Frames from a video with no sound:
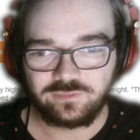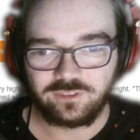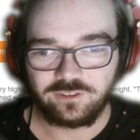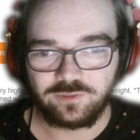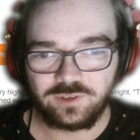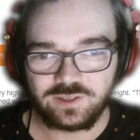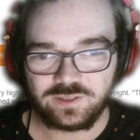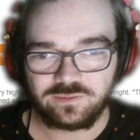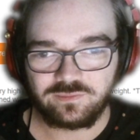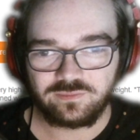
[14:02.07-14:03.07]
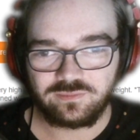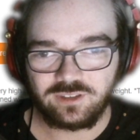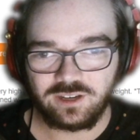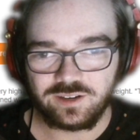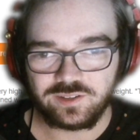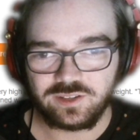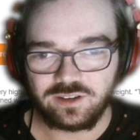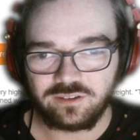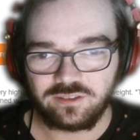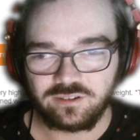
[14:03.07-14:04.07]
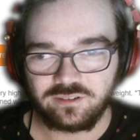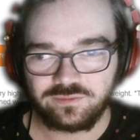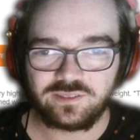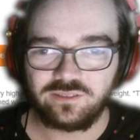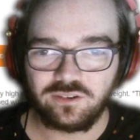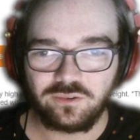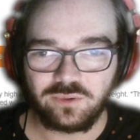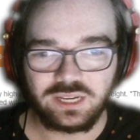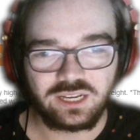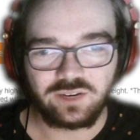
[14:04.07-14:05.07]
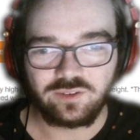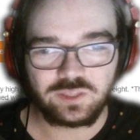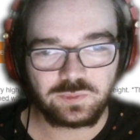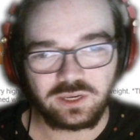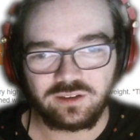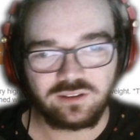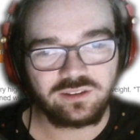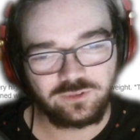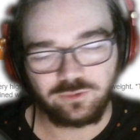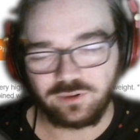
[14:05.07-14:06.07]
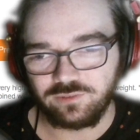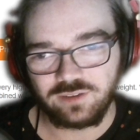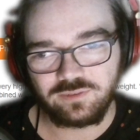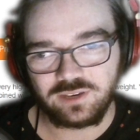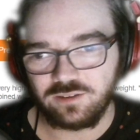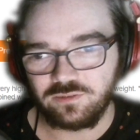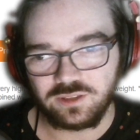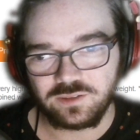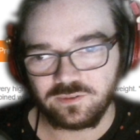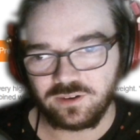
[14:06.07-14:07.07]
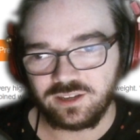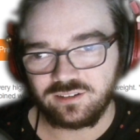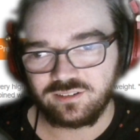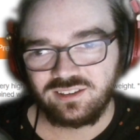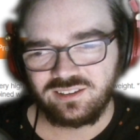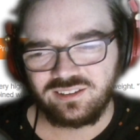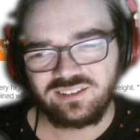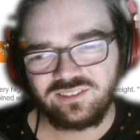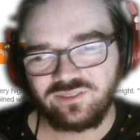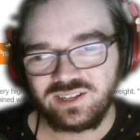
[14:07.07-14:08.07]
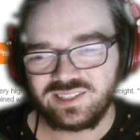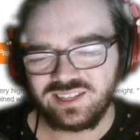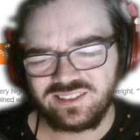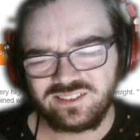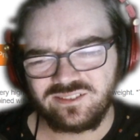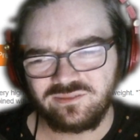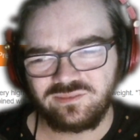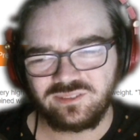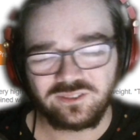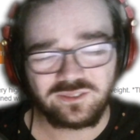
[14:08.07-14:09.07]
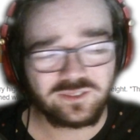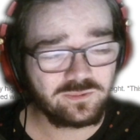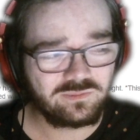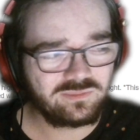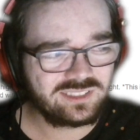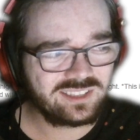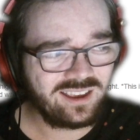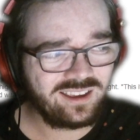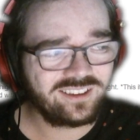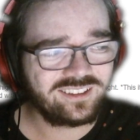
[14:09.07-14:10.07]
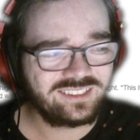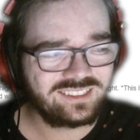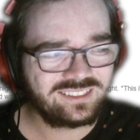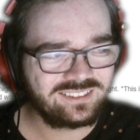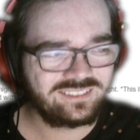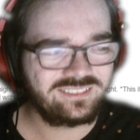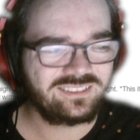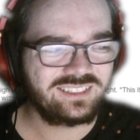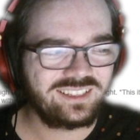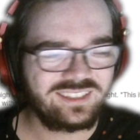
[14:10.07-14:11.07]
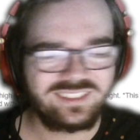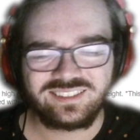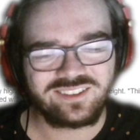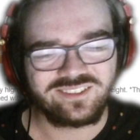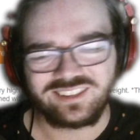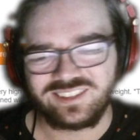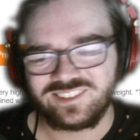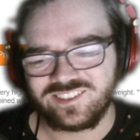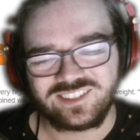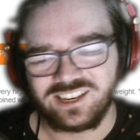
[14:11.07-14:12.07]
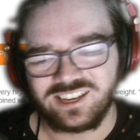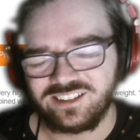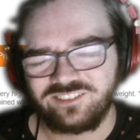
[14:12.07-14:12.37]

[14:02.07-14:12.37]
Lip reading: The figures kind of suck though. No way anyone's paying 25k for this, right? Why does Natsuno look so sad? This whole thing's just sad.